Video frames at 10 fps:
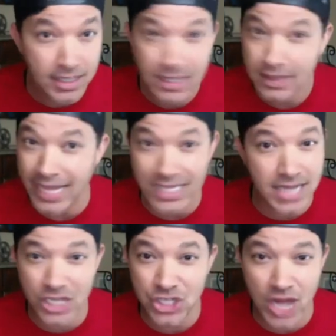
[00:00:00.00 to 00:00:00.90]
That's
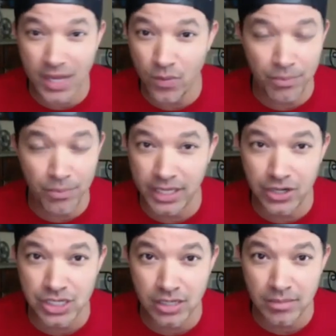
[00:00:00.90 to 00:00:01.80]
not Johnny Wimbrey
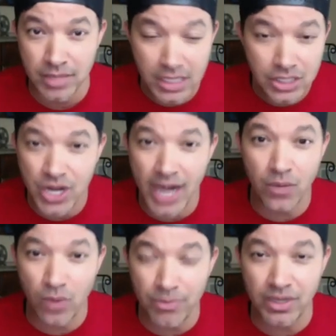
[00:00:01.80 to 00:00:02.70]
leadership. Johnny
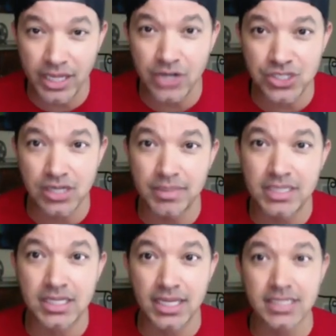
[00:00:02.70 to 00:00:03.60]
Wimbrey leadership
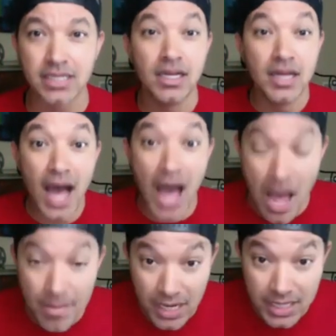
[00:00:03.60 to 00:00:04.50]
is, listen,
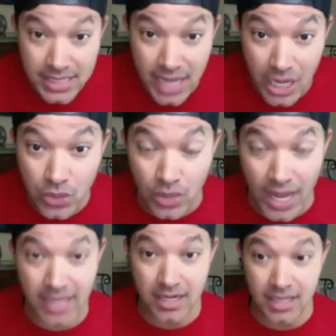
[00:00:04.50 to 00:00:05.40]
I'm going to tell you
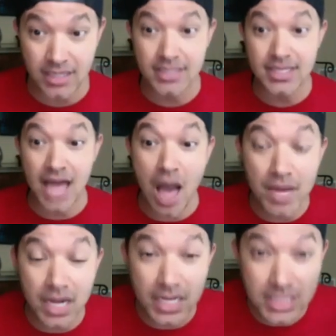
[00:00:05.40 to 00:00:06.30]
like it is. I'm
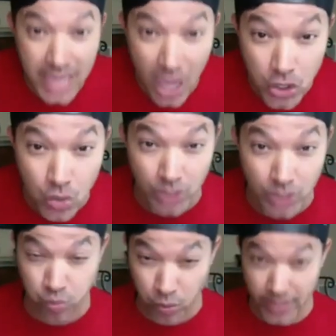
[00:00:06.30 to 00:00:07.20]
going to tell you what's
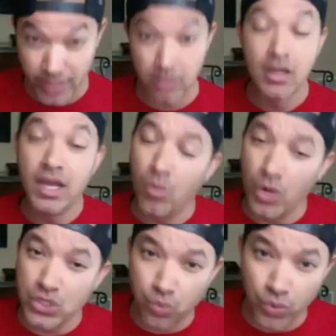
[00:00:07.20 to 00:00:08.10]
real. And
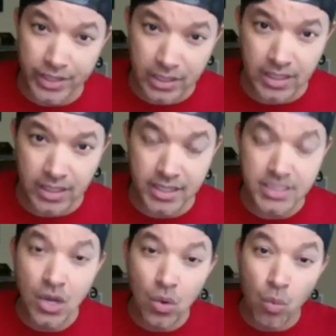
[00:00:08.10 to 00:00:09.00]
what's real
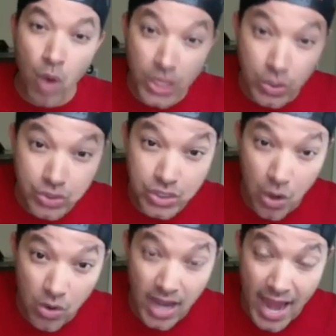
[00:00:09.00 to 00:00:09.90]
is what you
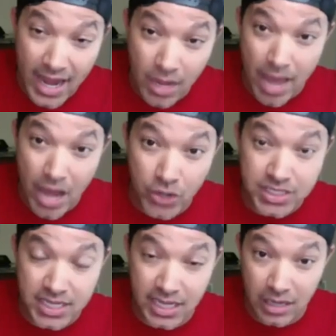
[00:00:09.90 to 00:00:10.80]
don't like about your
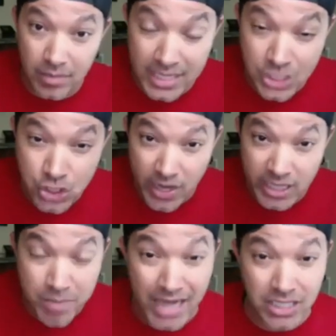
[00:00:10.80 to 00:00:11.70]
team is
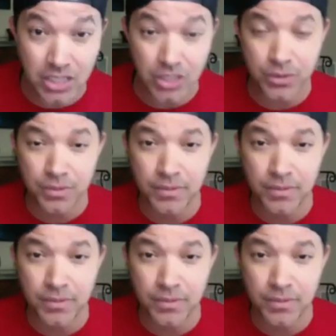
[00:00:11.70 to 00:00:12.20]
traced back to you.